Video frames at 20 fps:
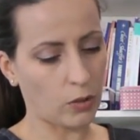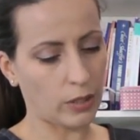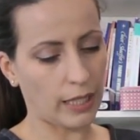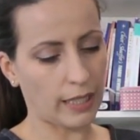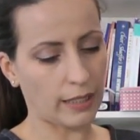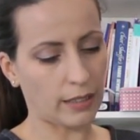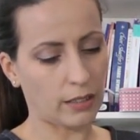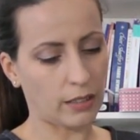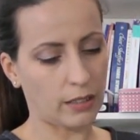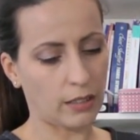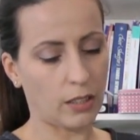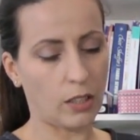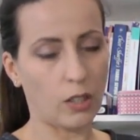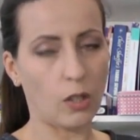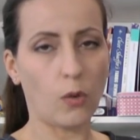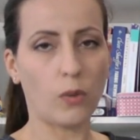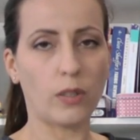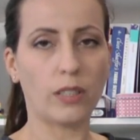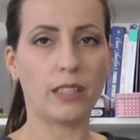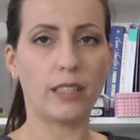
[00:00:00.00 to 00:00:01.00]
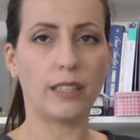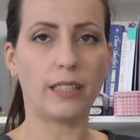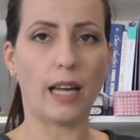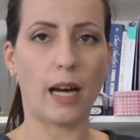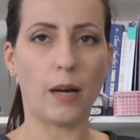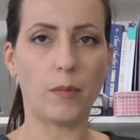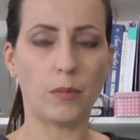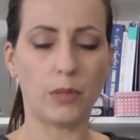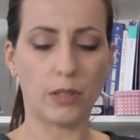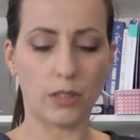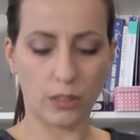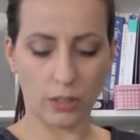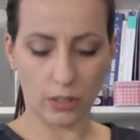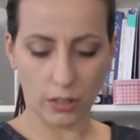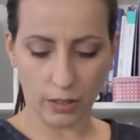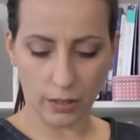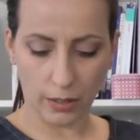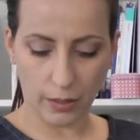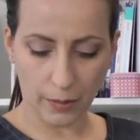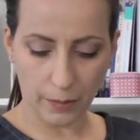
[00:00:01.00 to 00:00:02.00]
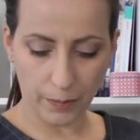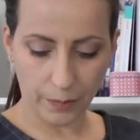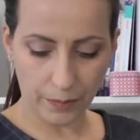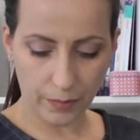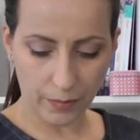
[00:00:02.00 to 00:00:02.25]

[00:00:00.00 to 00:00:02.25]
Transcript: that the lower the number, the